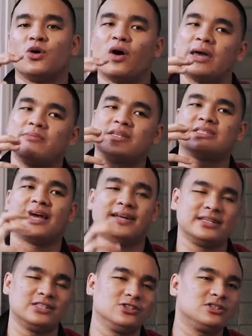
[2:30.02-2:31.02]
So I'm
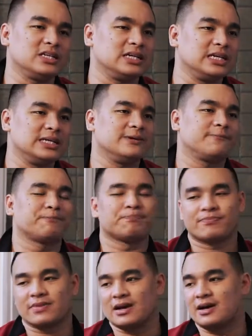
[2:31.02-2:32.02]
excited to see
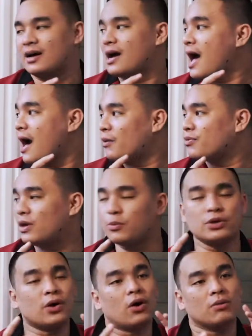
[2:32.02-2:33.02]
how
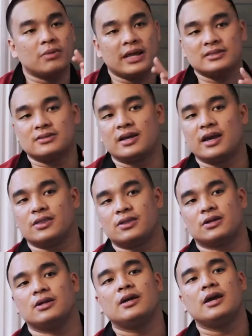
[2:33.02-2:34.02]
they would all blend
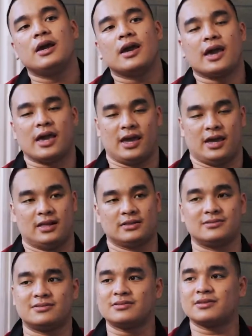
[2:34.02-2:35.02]
together
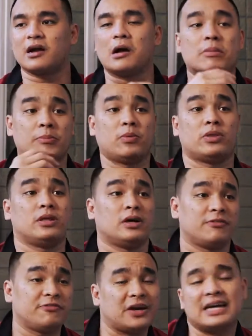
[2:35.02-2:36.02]
and come up with
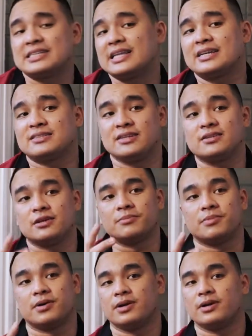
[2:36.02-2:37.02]
a fantastic
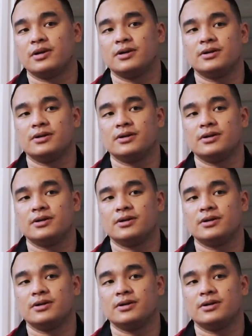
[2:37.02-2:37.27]
number.